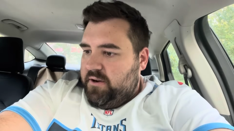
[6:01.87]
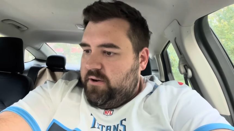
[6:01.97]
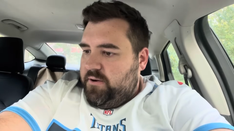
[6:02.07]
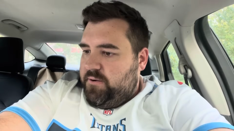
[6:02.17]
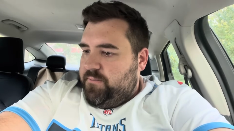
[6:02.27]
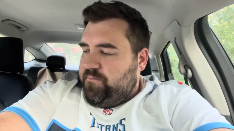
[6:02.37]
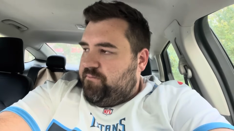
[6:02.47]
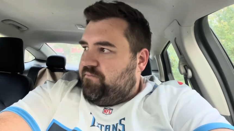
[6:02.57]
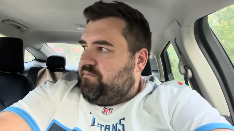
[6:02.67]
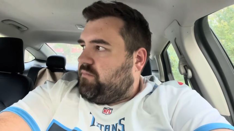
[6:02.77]

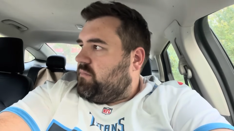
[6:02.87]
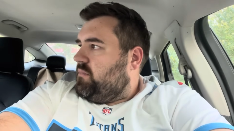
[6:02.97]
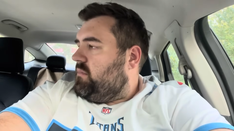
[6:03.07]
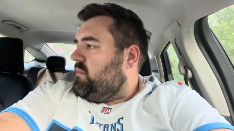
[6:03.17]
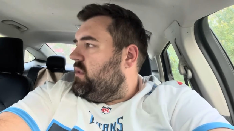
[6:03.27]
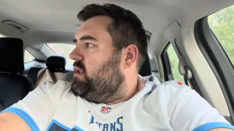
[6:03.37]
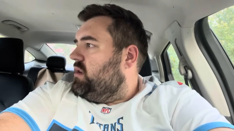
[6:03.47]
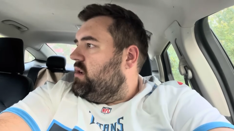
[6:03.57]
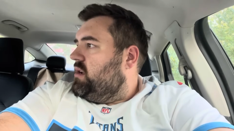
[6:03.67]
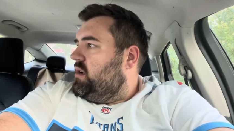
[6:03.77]

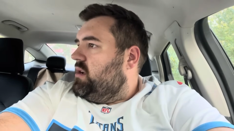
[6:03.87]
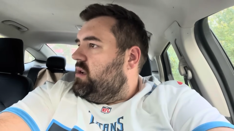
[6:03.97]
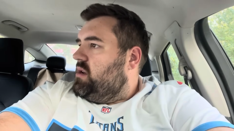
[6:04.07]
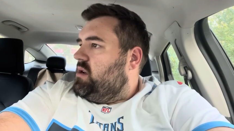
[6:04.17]
(no one is talking)